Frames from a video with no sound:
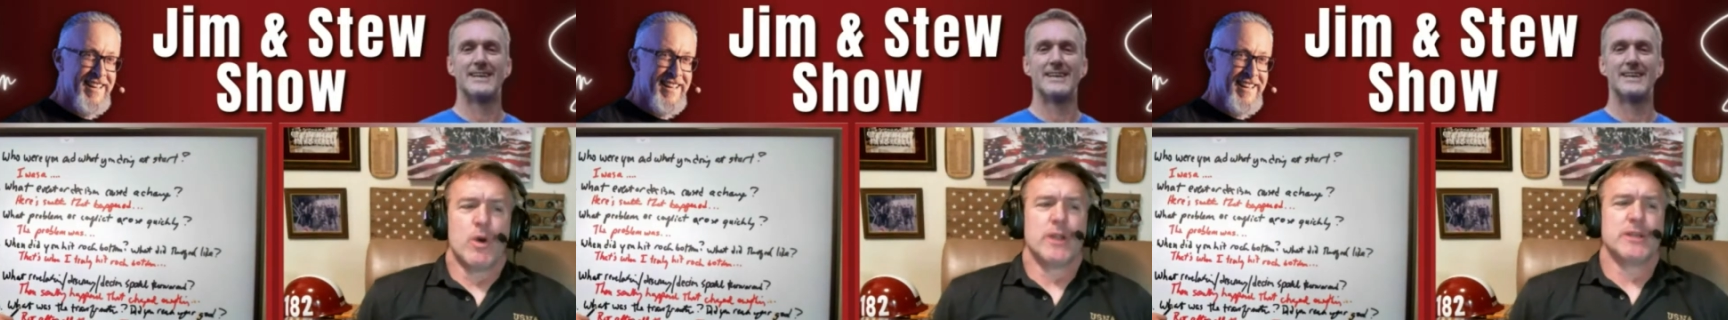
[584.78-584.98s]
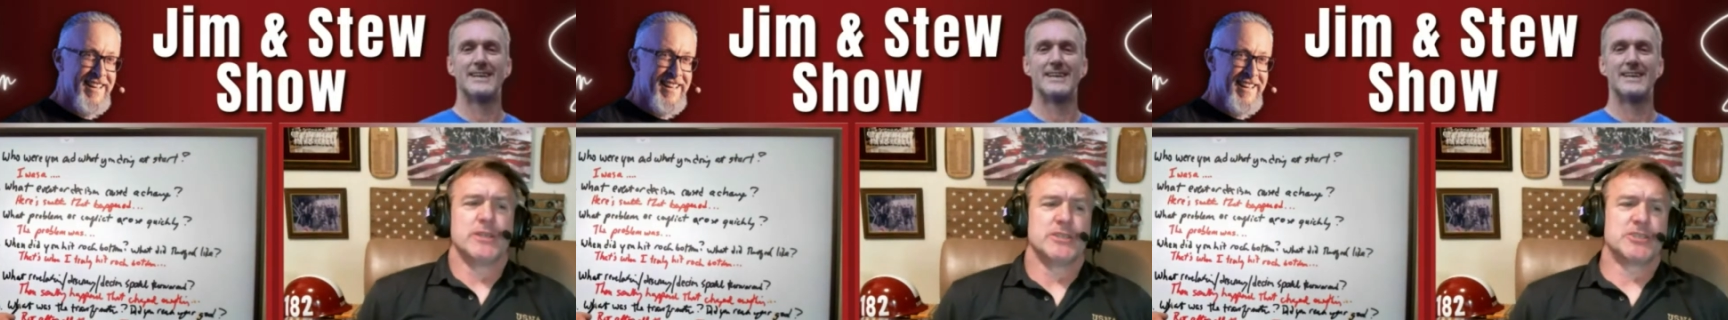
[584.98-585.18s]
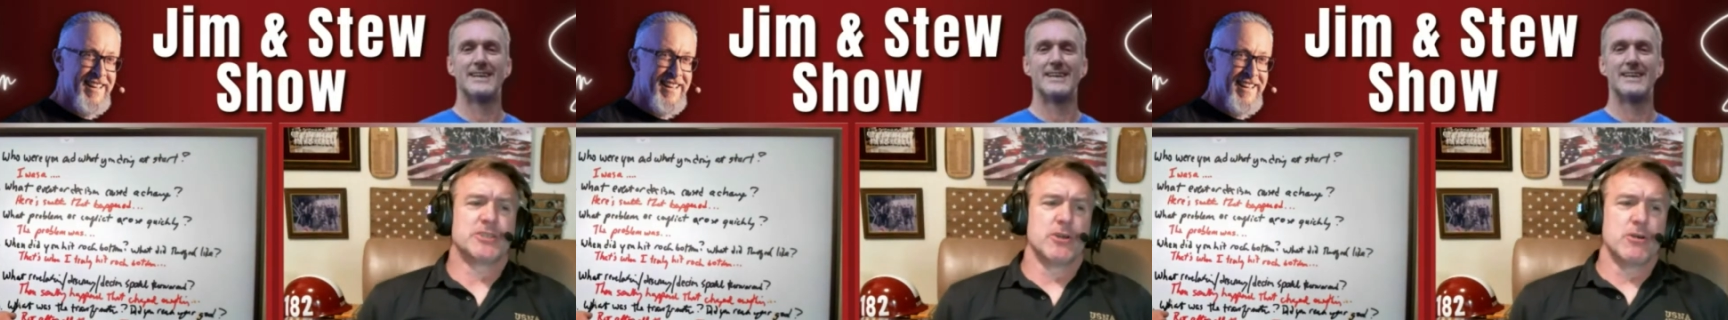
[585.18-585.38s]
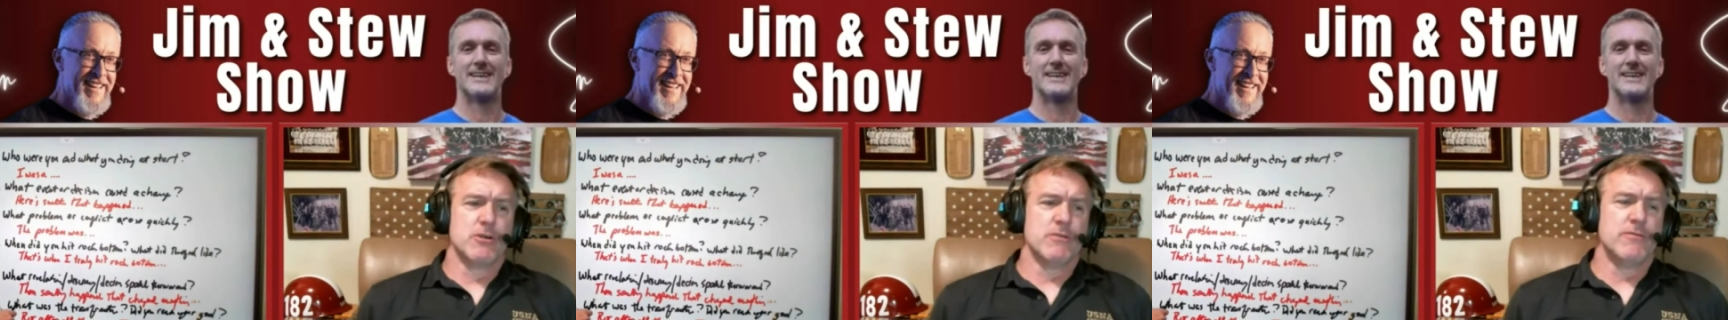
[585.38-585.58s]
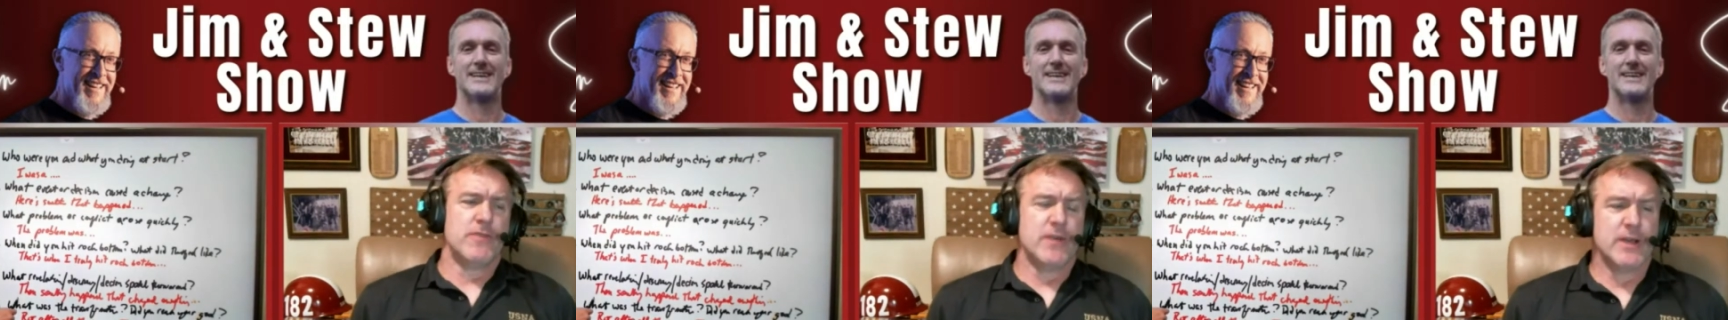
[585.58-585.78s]
Speaker 1: wanted to
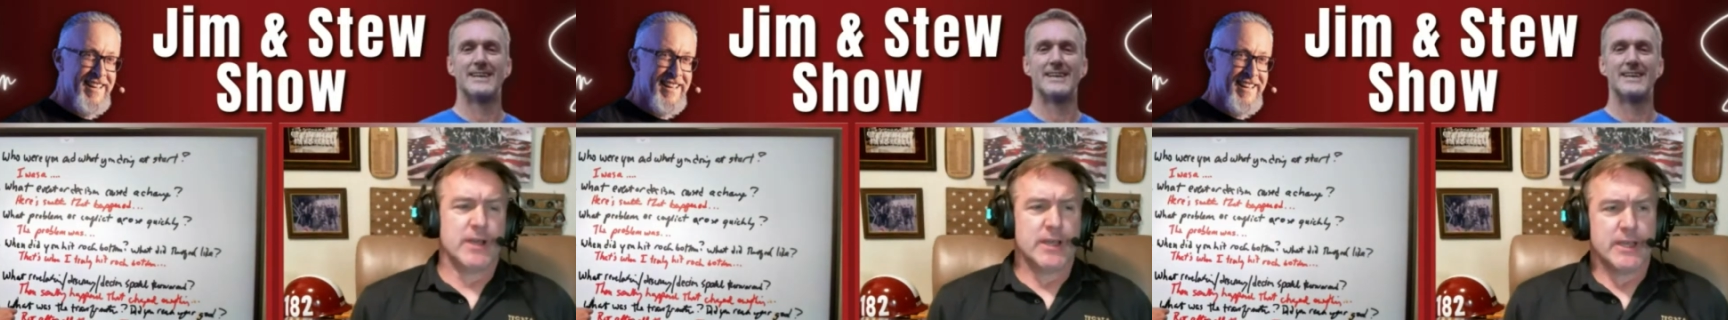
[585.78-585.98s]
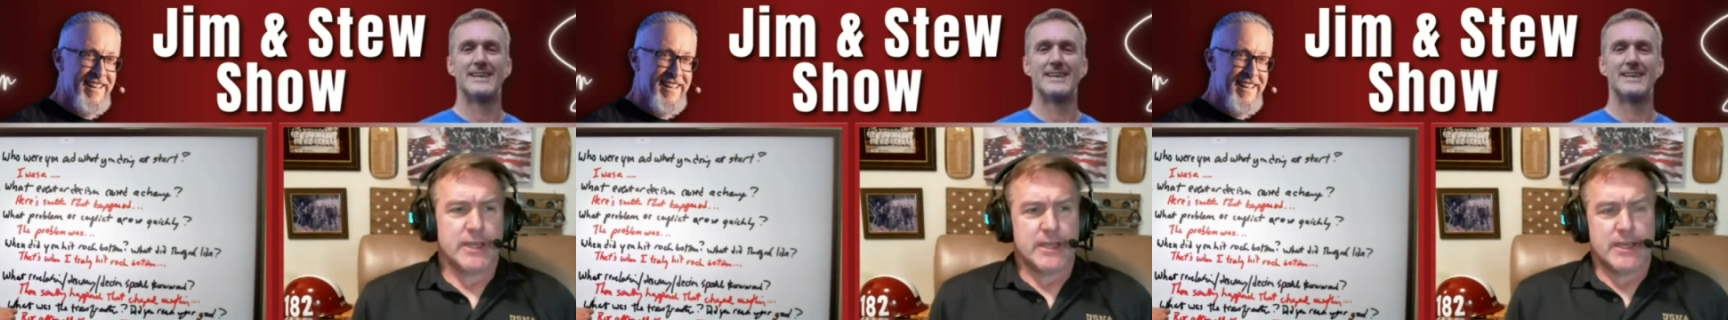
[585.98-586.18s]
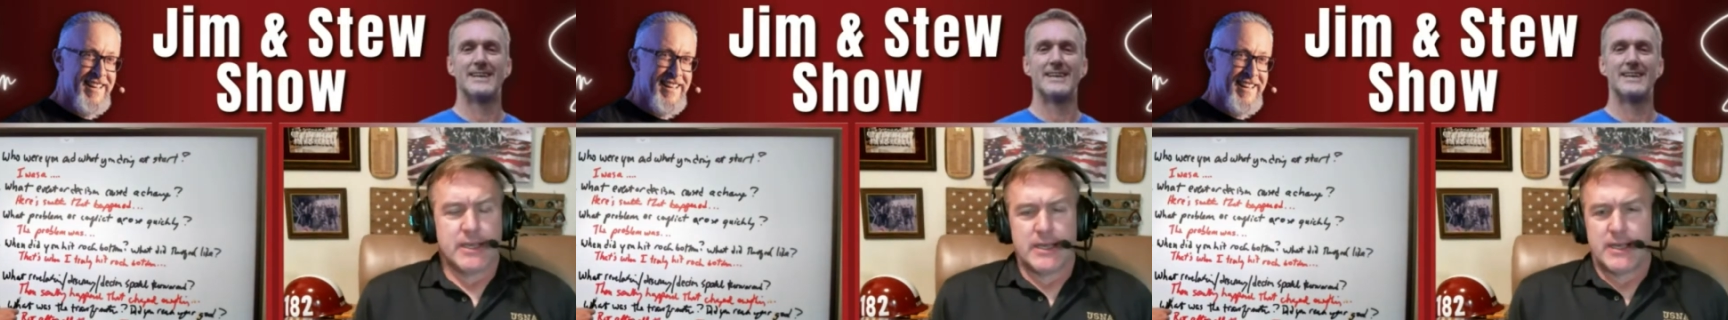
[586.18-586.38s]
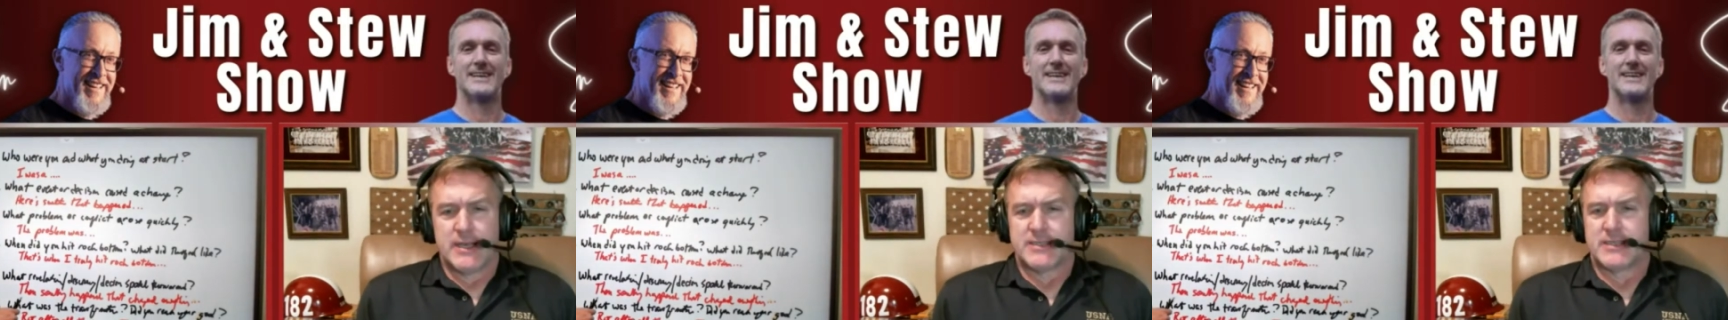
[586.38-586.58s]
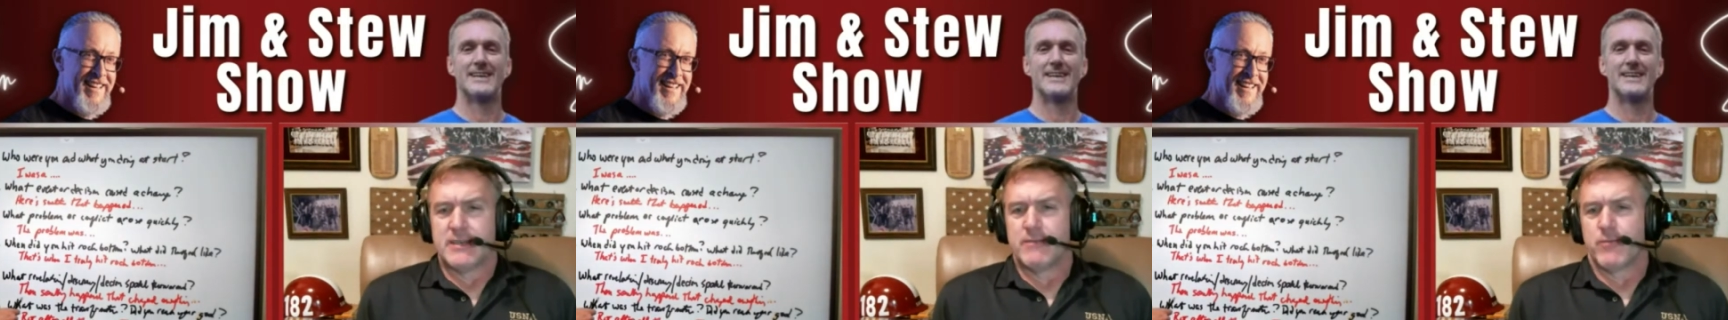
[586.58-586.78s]
serve as an